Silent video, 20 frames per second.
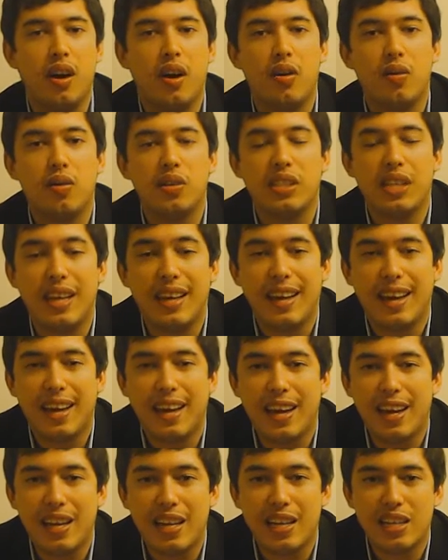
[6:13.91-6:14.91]
owns
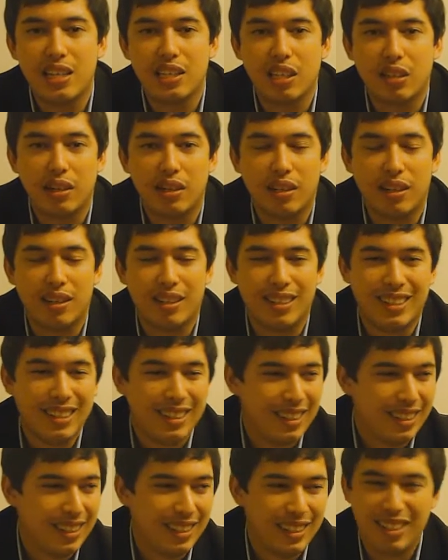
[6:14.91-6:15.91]
Air Asia and
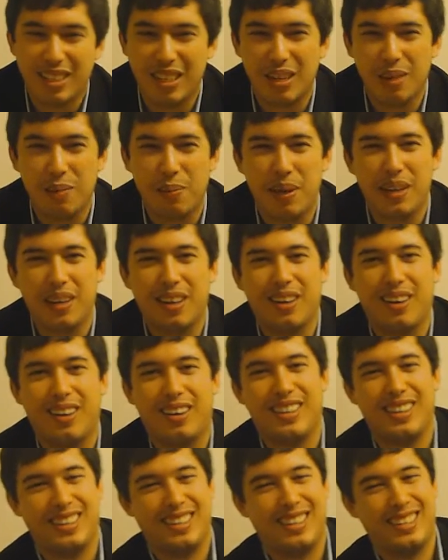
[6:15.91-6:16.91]

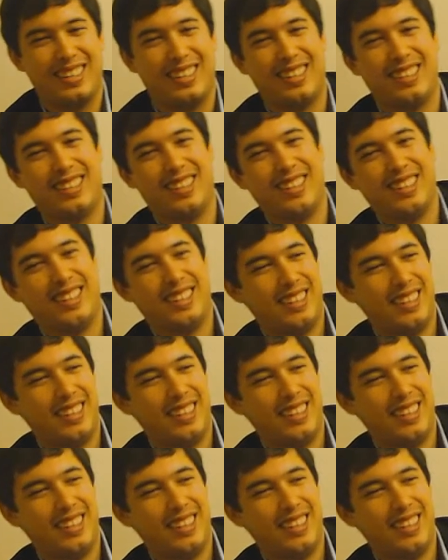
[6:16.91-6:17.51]
QPR.